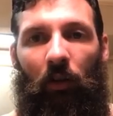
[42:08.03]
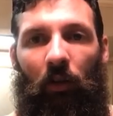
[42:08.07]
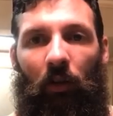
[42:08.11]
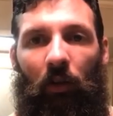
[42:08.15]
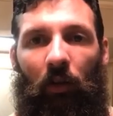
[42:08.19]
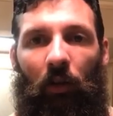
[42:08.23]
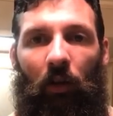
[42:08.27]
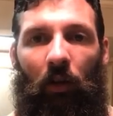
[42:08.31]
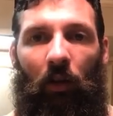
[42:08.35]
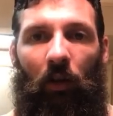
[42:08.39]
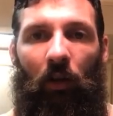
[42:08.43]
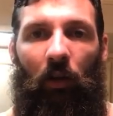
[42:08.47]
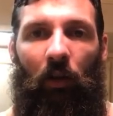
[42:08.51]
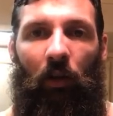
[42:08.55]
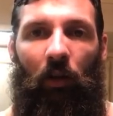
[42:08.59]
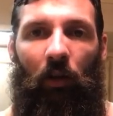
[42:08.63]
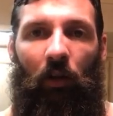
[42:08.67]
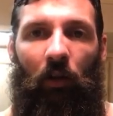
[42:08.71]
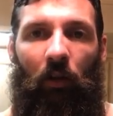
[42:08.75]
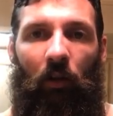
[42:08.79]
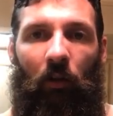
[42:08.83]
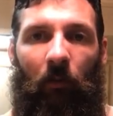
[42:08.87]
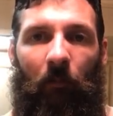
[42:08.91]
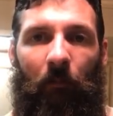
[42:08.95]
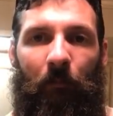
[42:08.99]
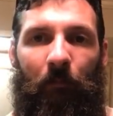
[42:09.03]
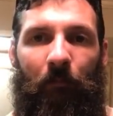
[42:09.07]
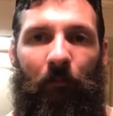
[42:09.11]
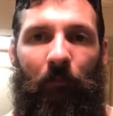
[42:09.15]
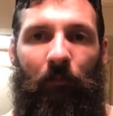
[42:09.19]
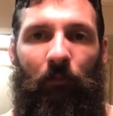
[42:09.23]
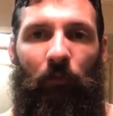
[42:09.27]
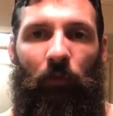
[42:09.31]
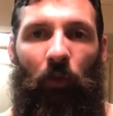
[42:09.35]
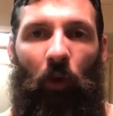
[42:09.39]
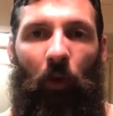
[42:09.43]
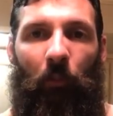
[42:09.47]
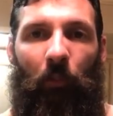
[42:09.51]

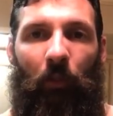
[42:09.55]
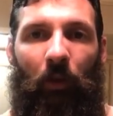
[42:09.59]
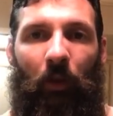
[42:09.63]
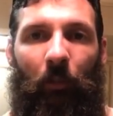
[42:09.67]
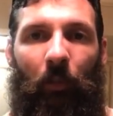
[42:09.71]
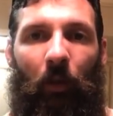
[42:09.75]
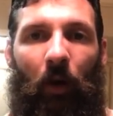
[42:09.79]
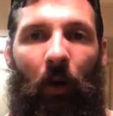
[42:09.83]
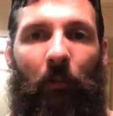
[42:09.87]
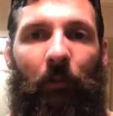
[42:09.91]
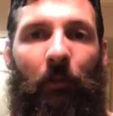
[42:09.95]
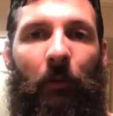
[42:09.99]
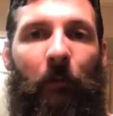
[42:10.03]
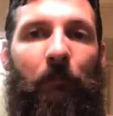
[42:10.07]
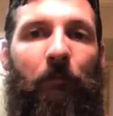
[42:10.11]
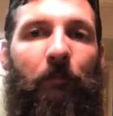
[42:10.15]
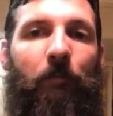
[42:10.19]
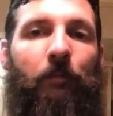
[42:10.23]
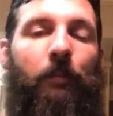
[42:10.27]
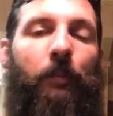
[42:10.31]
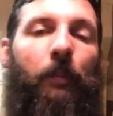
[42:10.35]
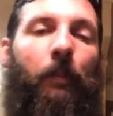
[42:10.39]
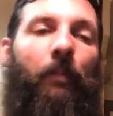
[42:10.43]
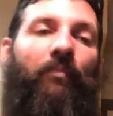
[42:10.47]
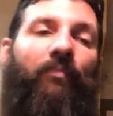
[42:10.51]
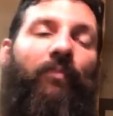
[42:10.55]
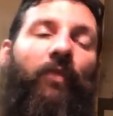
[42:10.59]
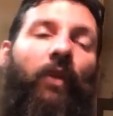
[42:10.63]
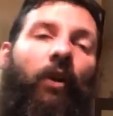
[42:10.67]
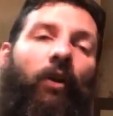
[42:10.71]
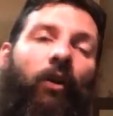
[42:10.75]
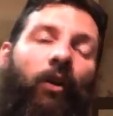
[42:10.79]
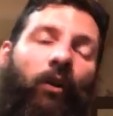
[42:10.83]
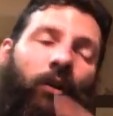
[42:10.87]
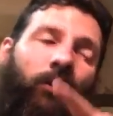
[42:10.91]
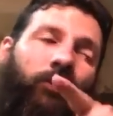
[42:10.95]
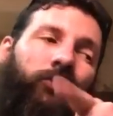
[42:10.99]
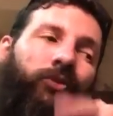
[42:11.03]
So I'm pretty pumped.
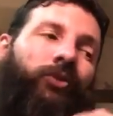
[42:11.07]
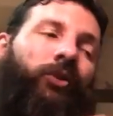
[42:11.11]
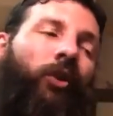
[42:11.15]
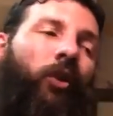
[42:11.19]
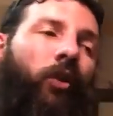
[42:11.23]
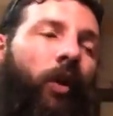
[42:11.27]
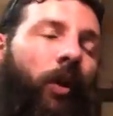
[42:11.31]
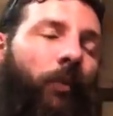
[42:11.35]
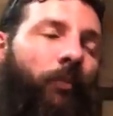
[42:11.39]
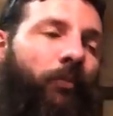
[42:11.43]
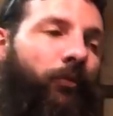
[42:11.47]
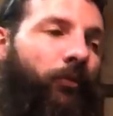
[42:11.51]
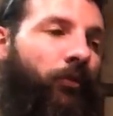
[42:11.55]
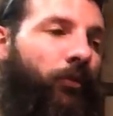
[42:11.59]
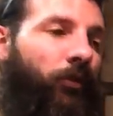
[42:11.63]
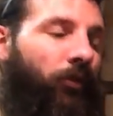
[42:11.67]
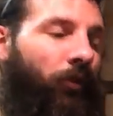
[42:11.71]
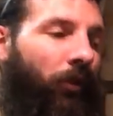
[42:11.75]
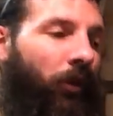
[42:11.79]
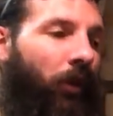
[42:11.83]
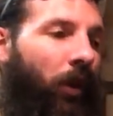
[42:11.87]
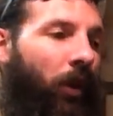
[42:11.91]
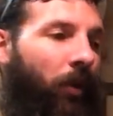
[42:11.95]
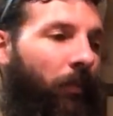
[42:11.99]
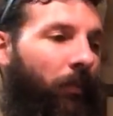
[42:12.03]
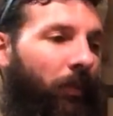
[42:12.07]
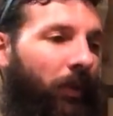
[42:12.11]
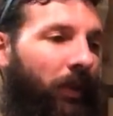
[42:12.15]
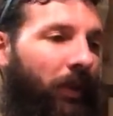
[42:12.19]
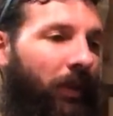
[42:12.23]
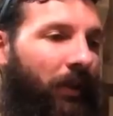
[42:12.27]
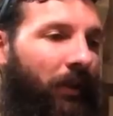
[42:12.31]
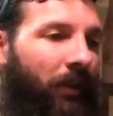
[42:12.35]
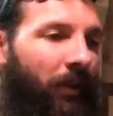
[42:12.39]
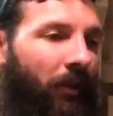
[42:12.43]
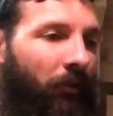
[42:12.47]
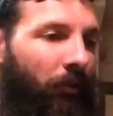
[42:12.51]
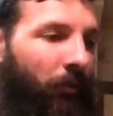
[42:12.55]
Also, there's a company
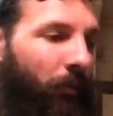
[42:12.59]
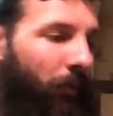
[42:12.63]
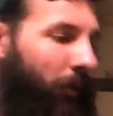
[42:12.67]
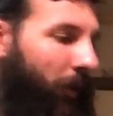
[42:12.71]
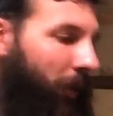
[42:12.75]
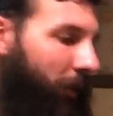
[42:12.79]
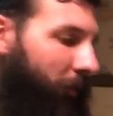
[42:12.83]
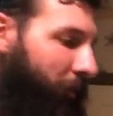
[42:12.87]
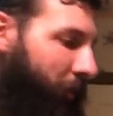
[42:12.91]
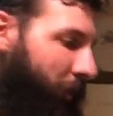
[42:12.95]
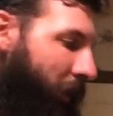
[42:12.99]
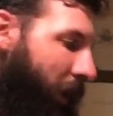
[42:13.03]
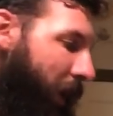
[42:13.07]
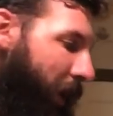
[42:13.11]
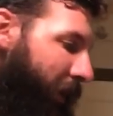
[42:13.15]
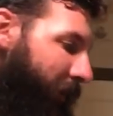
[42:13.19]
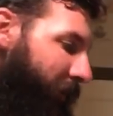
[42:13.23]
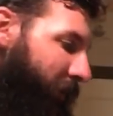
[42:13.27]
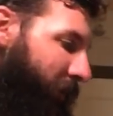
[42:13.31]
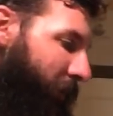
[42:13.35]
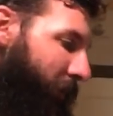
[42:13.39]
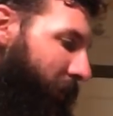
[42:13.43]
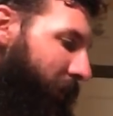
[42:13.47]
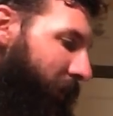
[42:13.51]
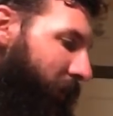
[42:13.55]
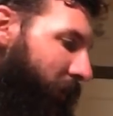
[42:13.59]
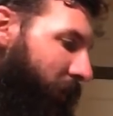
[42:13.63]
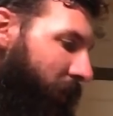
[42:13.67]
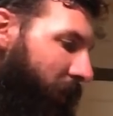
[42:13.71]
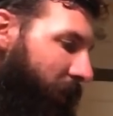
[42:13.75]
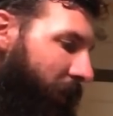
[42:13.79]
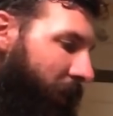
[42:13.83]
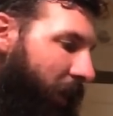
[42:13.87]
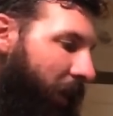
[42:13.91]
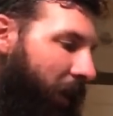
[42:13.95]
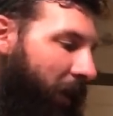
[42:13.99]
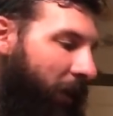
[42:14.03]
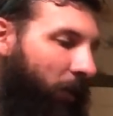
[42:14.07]
that's been asking me. They're like,
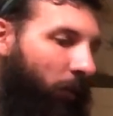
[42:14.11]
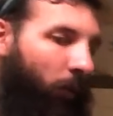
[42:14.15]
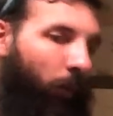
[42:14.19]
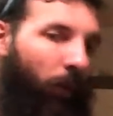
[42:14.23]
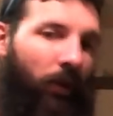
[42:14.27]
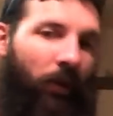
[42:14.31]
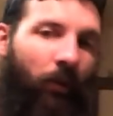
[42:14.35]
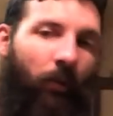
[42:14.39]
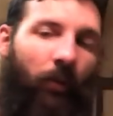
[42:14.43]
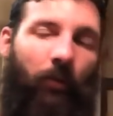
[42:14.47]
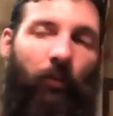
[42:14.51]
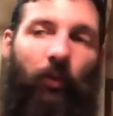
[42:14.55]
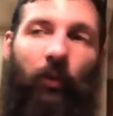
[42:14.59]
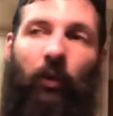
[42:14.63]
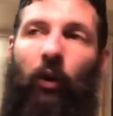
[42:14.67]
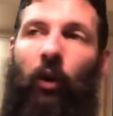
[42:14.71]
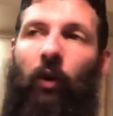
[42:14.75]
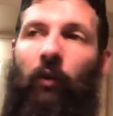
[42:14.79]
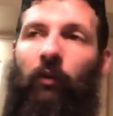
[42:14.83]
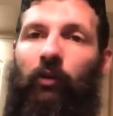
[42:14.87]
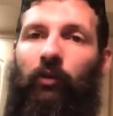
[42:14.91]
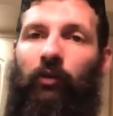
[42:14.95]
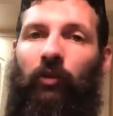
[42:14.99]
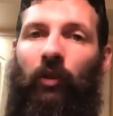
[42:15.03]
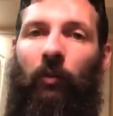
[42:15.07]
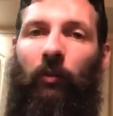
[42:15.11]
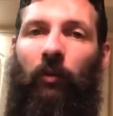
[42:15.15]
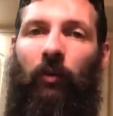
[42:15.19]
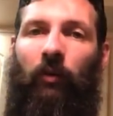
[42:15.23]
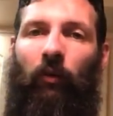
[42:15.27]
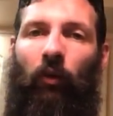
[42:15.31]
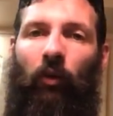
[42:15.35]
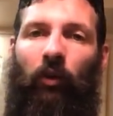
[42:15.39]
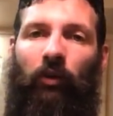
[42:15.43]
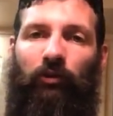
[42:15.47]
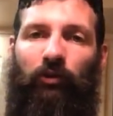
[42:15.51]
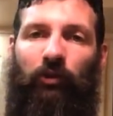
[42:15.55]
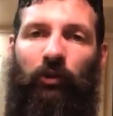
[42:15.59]
"Hey, when can we bring over some of
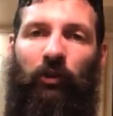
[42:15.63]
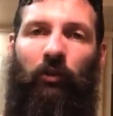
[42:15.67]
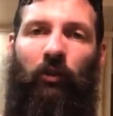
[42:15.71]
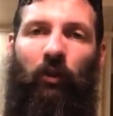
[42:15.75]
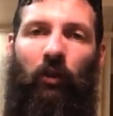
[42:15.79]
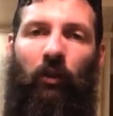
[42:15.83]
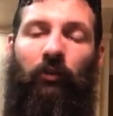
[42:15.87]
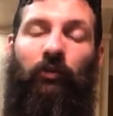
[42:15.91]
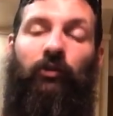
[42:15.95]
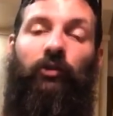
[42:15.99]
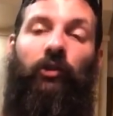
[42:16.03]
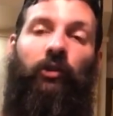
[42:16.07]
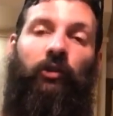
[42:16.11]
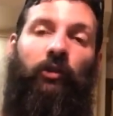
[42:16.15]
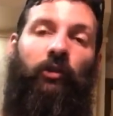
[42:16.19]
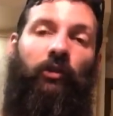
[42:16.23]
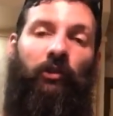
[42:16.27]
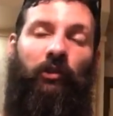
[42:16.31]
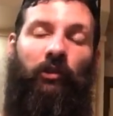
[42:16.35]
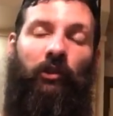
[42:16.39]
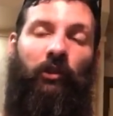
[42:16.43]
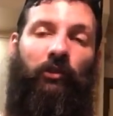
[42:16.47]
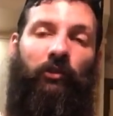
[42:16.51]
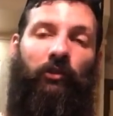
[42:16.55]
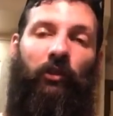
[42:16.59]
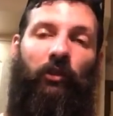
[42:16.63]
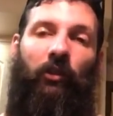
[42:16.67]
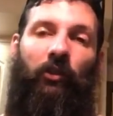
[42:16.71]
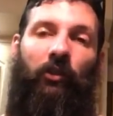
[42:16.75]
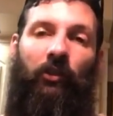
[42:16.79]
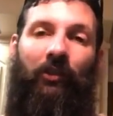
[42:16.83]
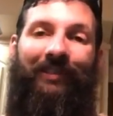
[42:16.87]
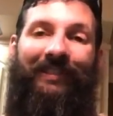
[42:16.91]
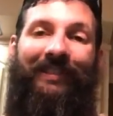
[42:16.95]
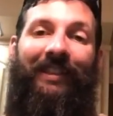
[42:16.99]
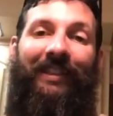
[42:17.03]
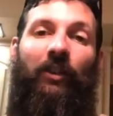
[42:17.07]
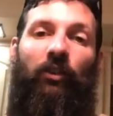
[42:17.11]
our Zero
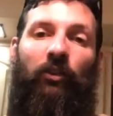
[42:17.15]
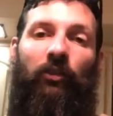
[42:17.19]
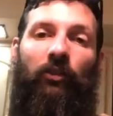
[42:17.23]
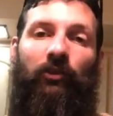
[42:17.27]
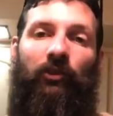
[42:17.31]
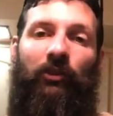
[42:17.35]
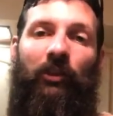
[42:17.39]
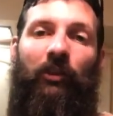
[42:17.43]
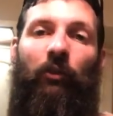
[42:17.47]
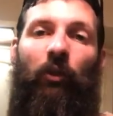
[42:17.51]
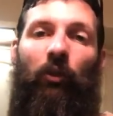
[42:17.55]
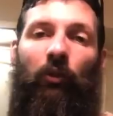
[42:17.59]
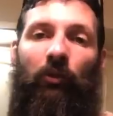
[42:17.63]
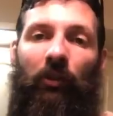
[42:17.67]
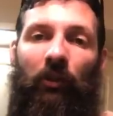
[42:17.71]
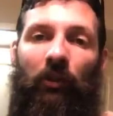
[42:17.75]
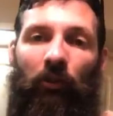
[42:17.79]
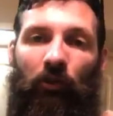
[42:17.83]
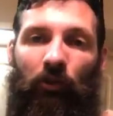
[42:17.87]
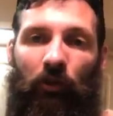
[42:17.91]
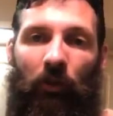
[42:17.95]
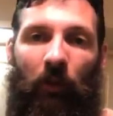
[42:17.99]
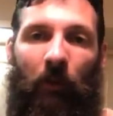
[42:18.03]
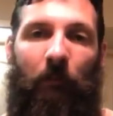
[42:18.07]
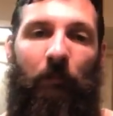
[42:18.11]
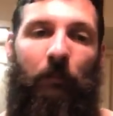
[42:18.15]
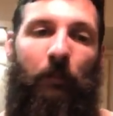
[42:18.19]
dealership?"